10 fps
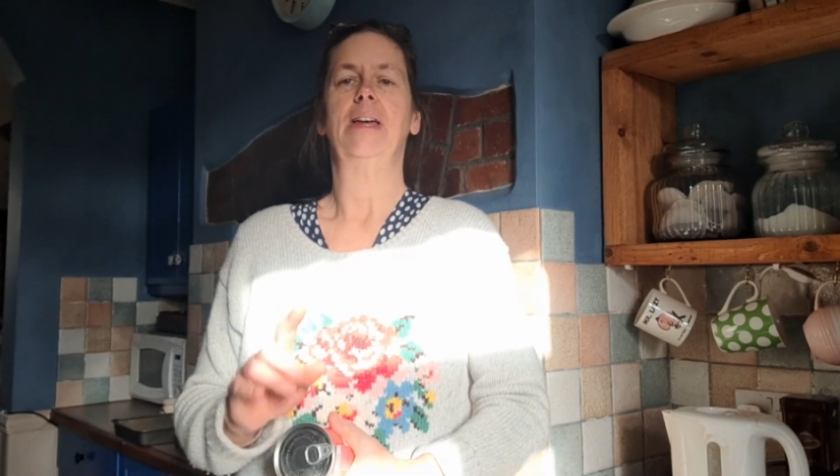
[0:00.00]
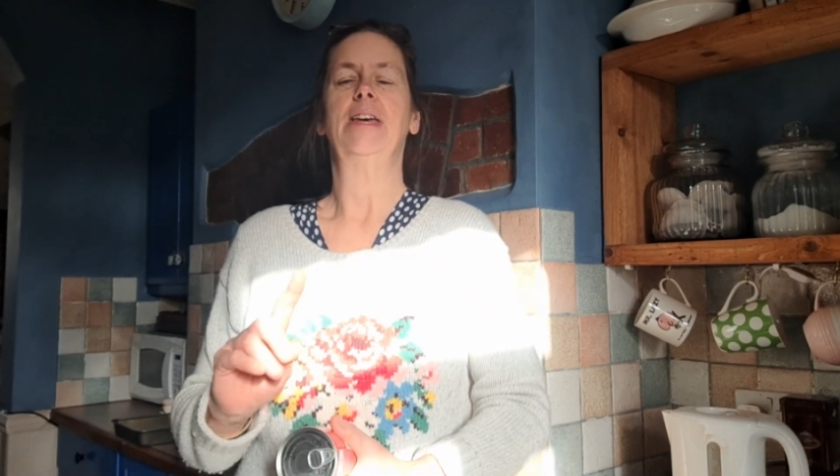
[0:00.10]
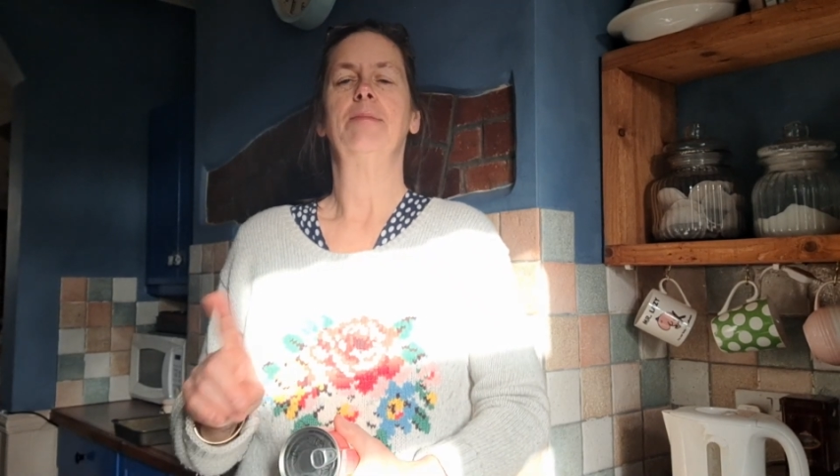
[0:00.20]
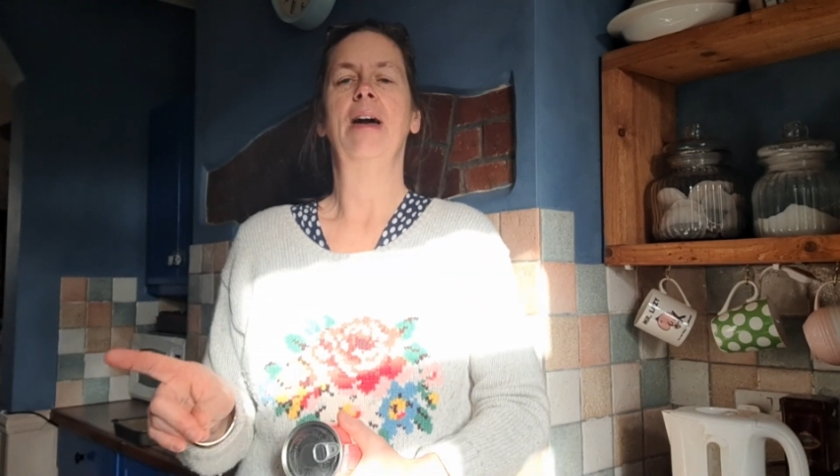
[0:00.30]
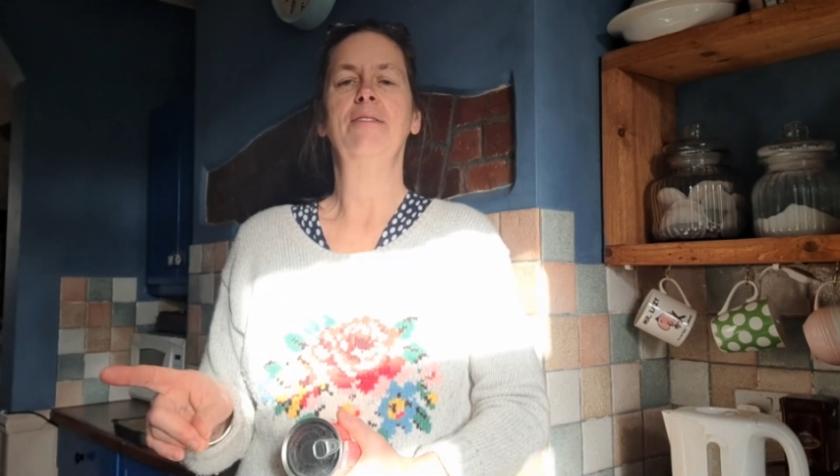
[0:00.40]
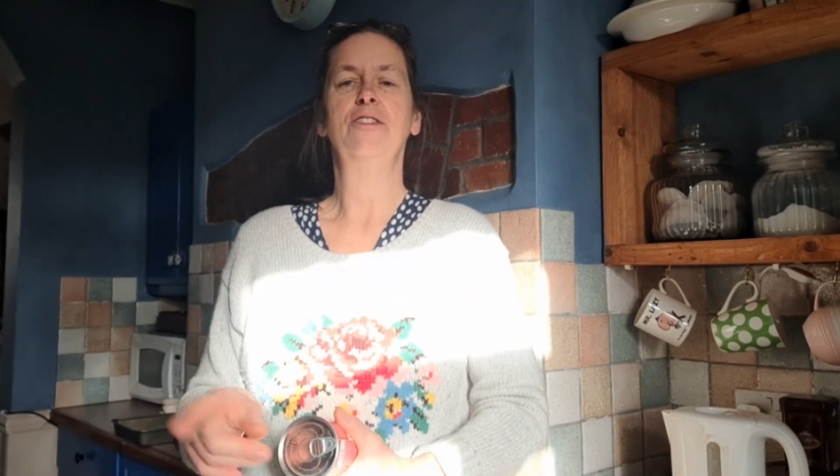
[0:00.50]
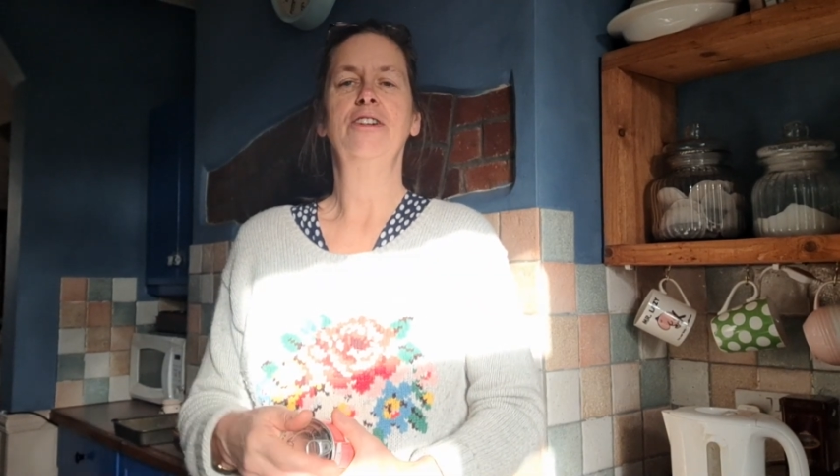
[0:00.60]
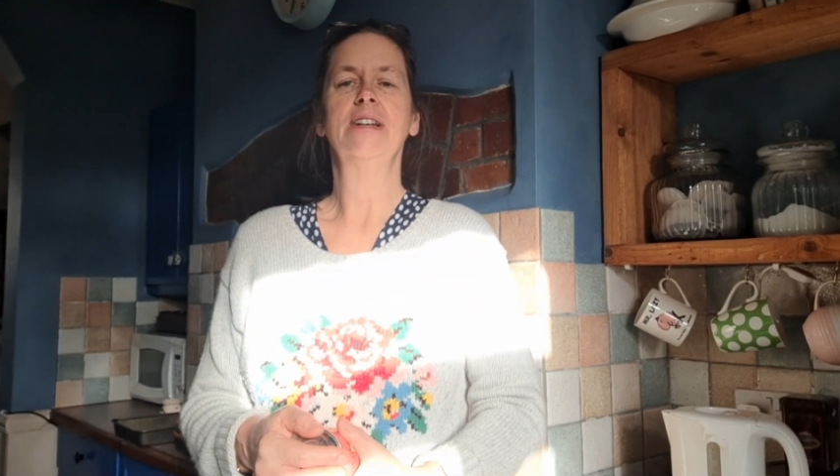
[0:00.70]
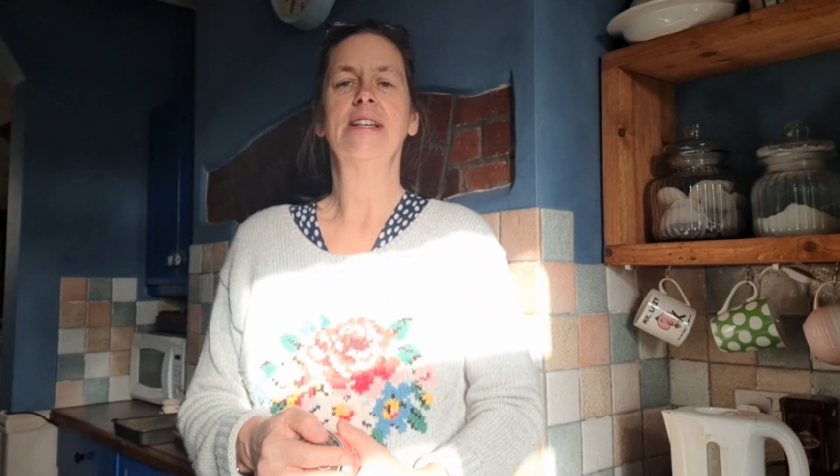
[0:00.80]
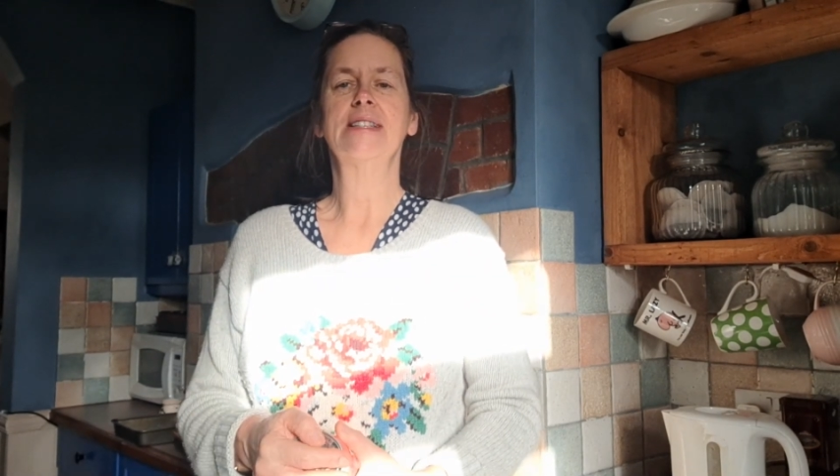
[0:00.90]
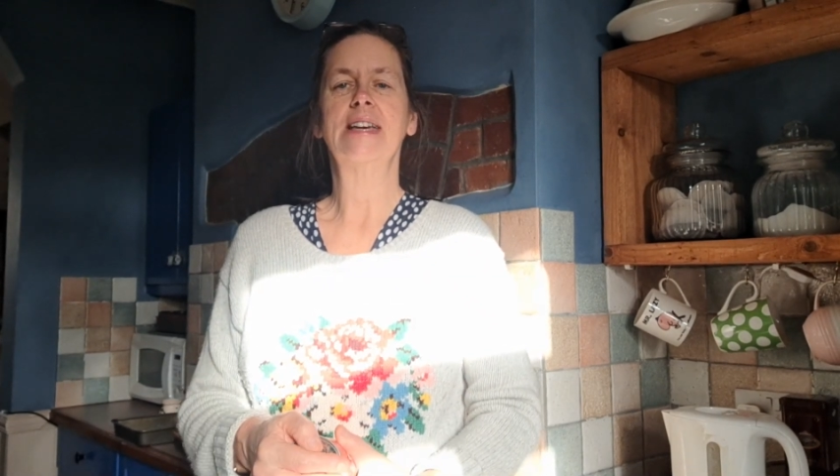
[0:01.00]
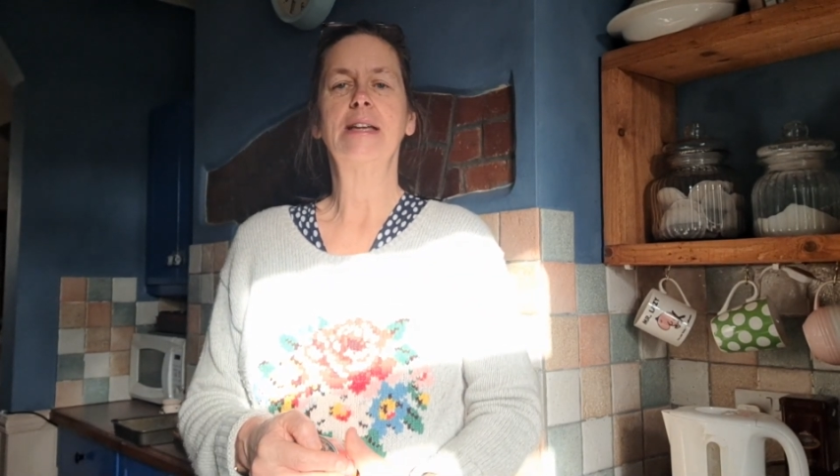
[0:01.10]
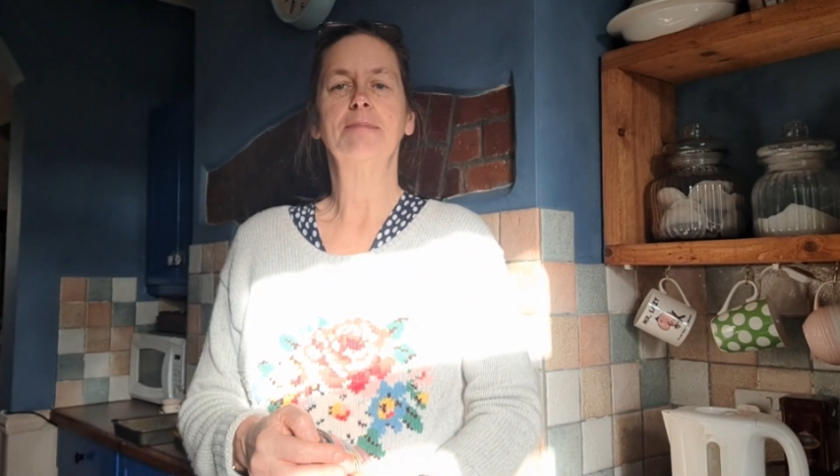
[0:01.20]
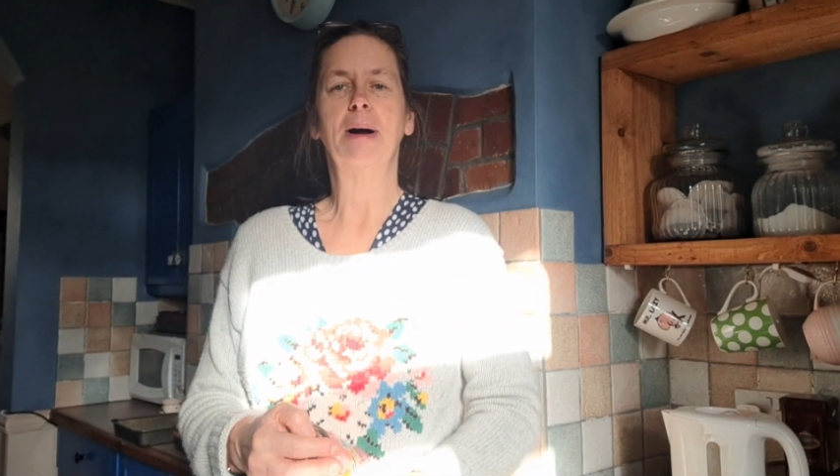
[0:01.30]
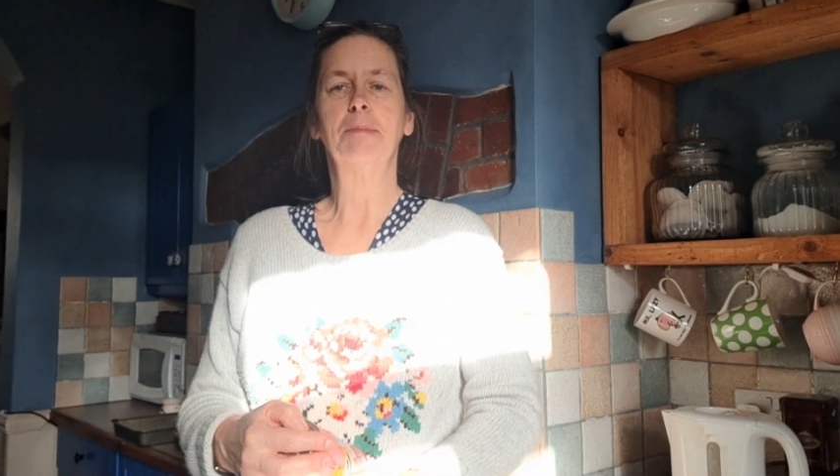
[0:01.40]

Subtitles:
You may have already seen my